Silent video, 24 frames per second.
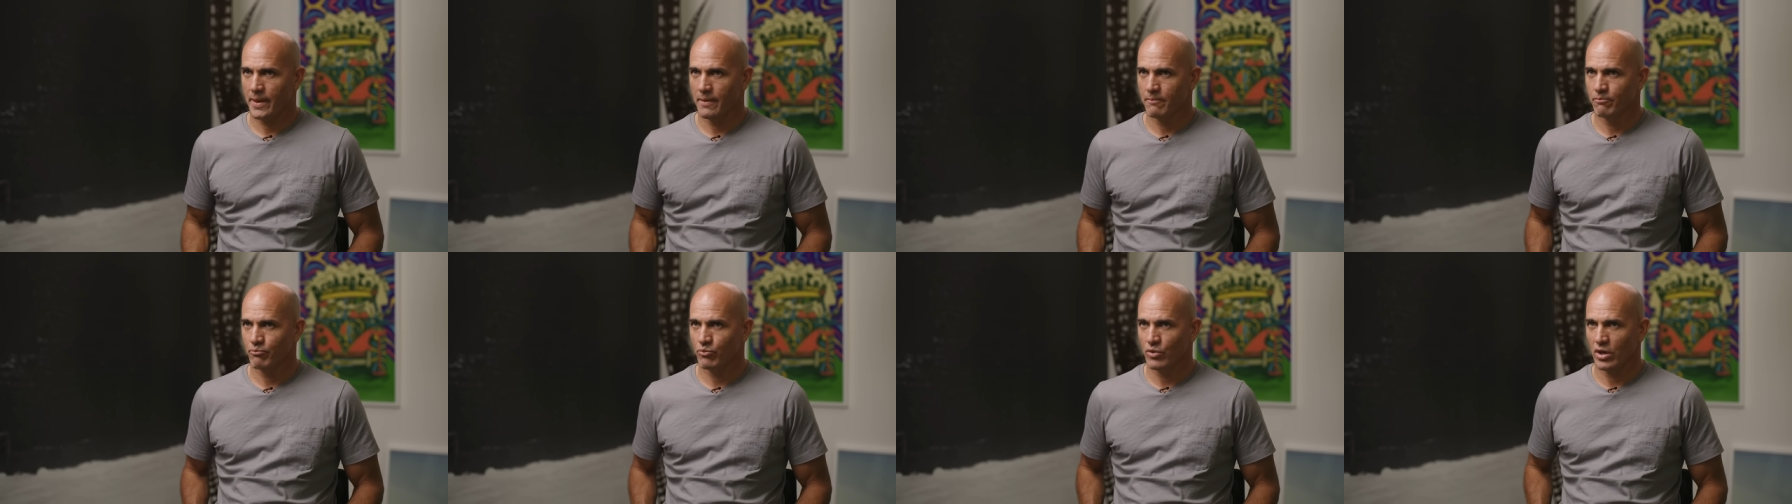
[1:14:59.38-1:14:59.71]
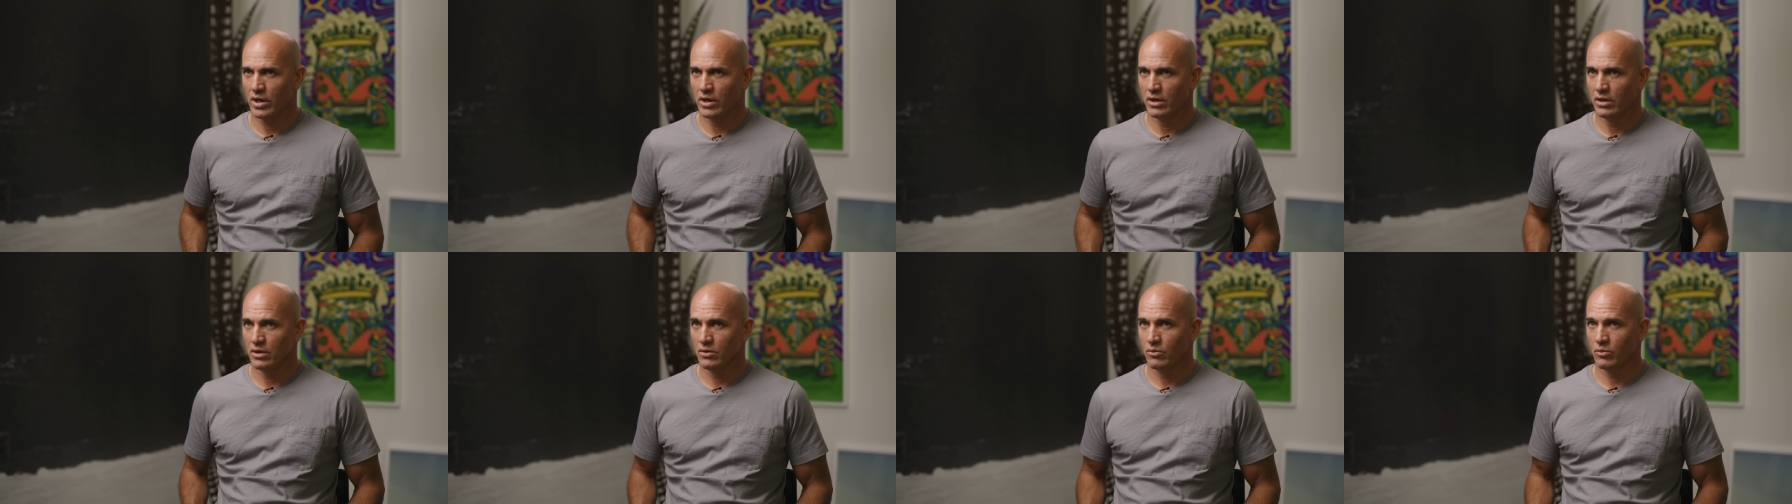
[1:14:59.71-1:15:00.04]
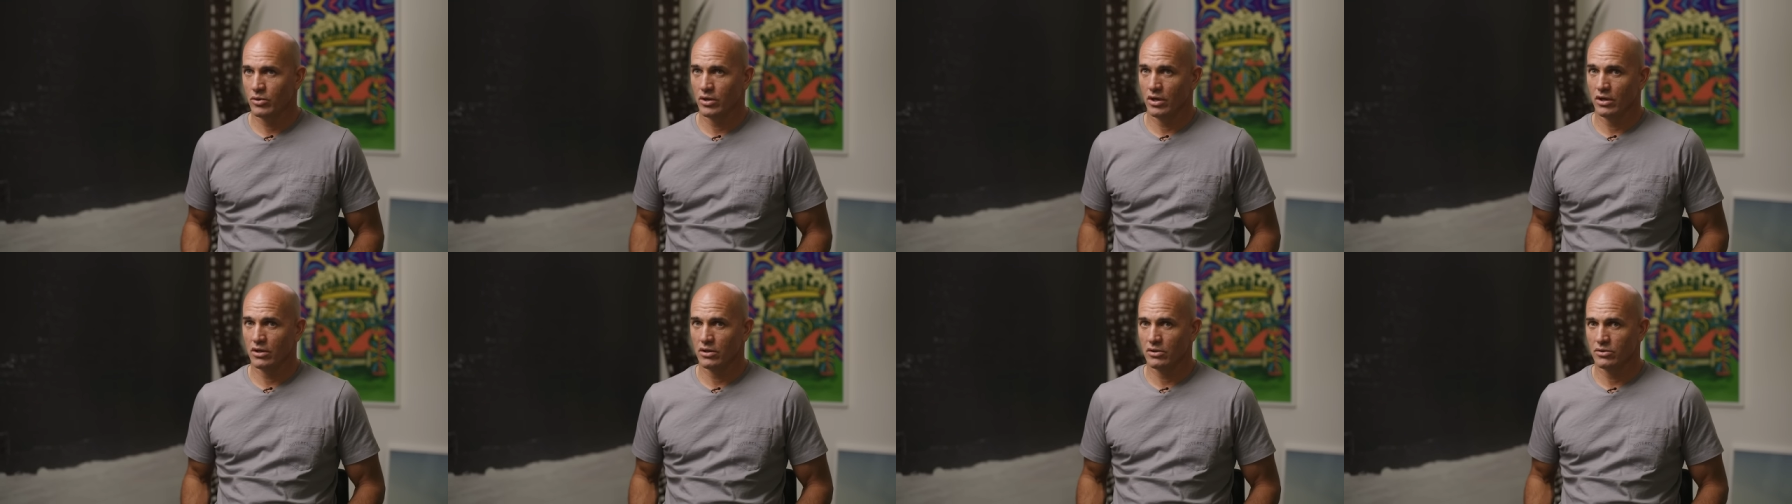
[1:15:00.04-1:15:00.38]
I don't know,
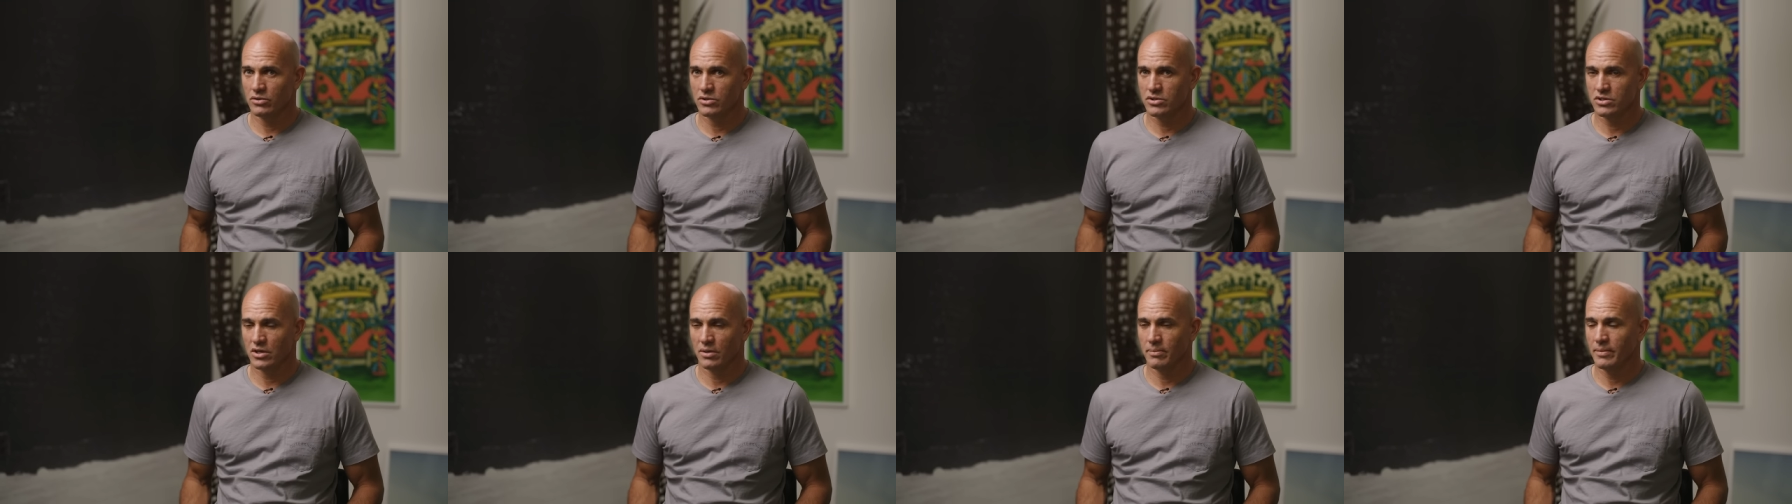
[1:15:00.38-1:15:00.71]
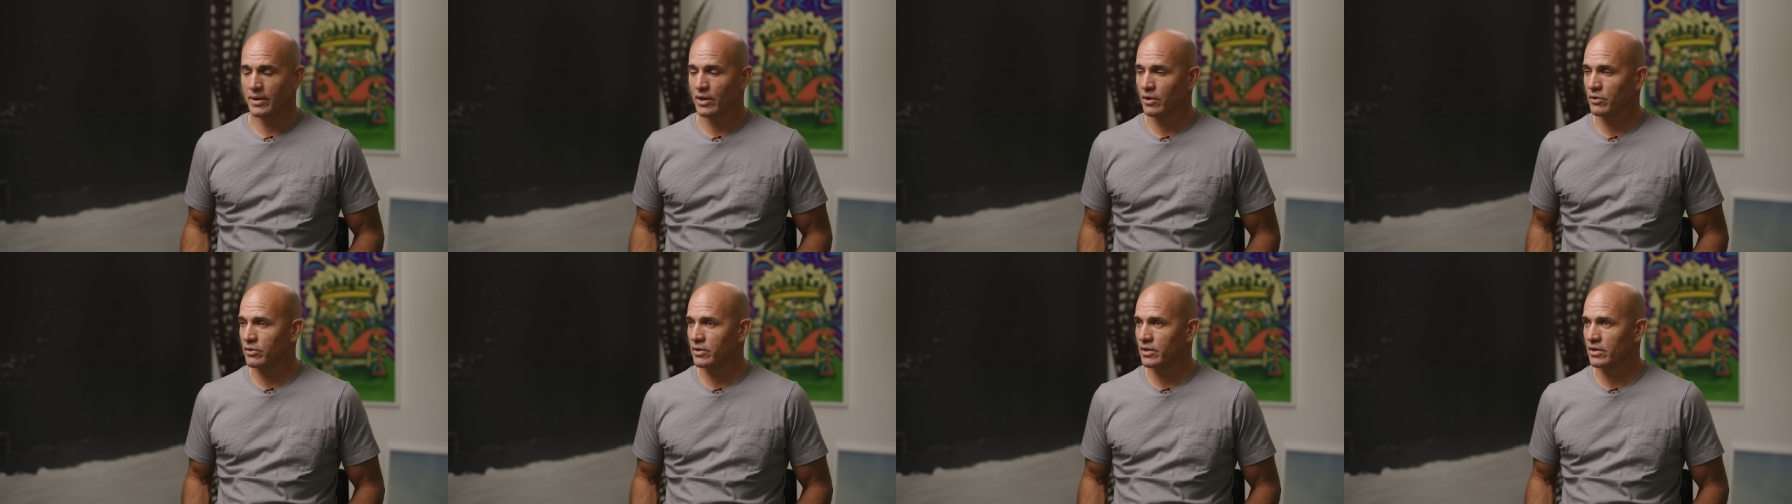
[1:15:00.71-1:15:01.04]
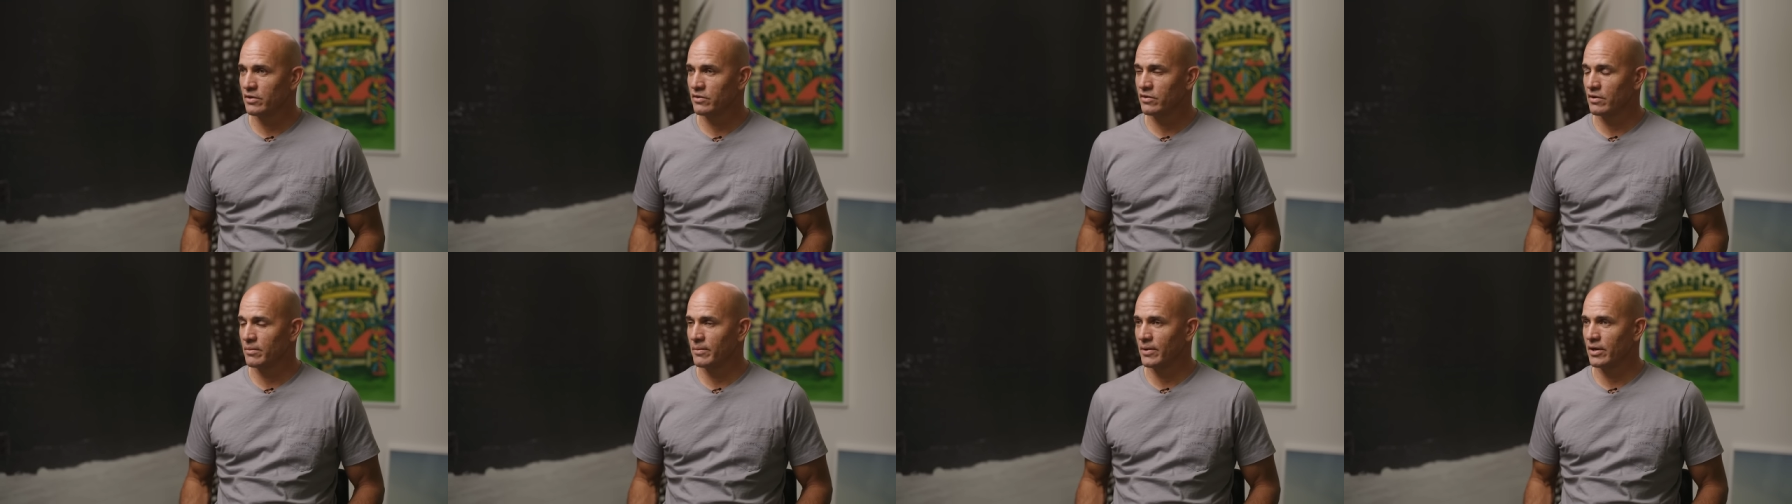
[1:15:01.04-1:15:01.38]
we all learn some healthy
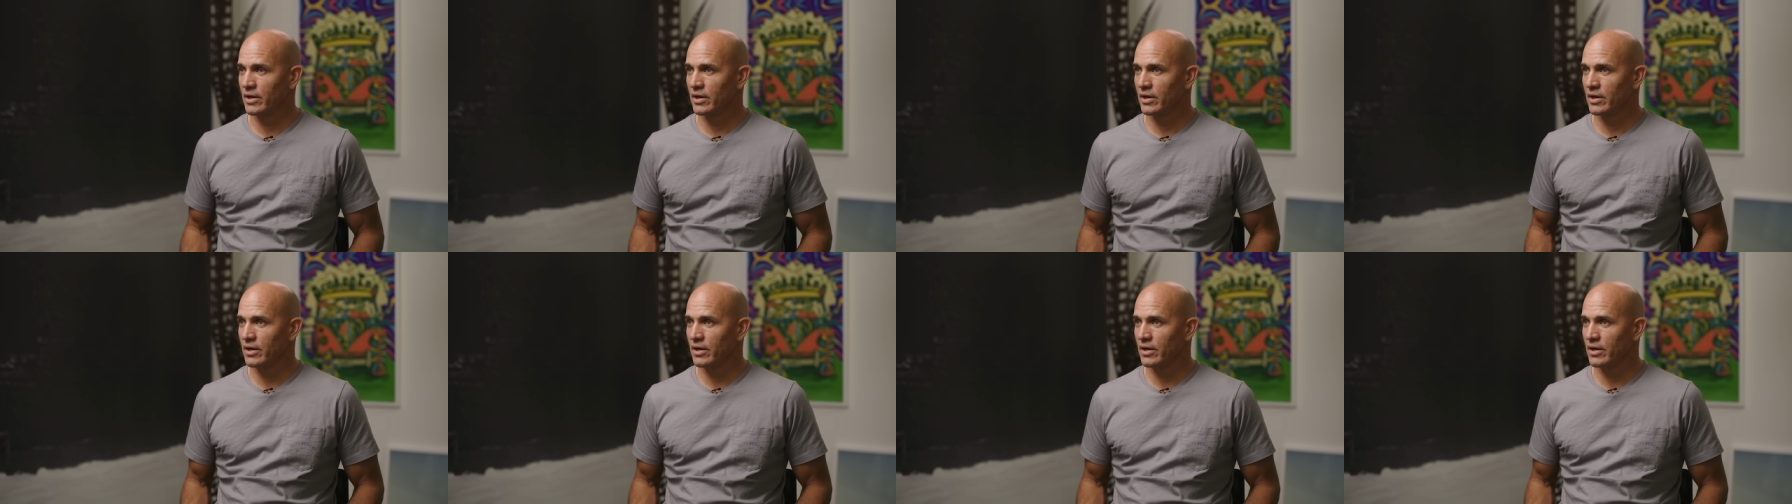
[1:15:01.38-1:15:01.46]
and some